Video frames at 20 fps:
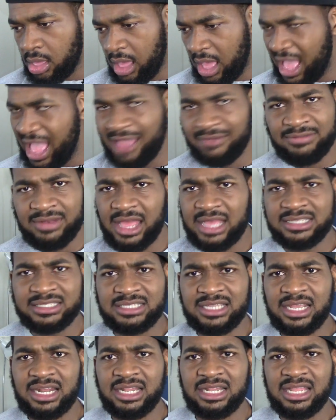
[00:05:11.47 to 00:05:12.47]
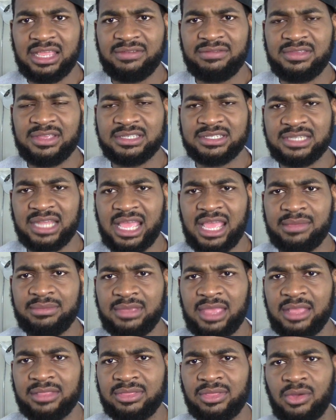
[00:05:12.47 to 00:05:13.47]
I have not said Olivia's name
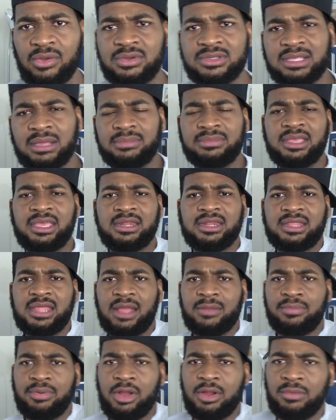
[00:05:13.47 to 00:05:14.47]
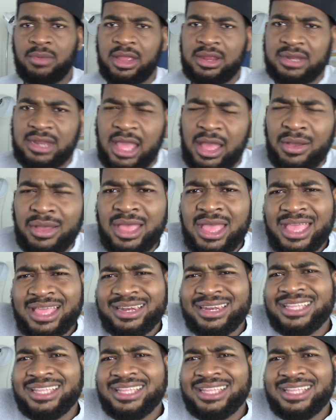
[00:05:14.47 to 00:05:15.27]
yet, though, because I'm getting to that part right now.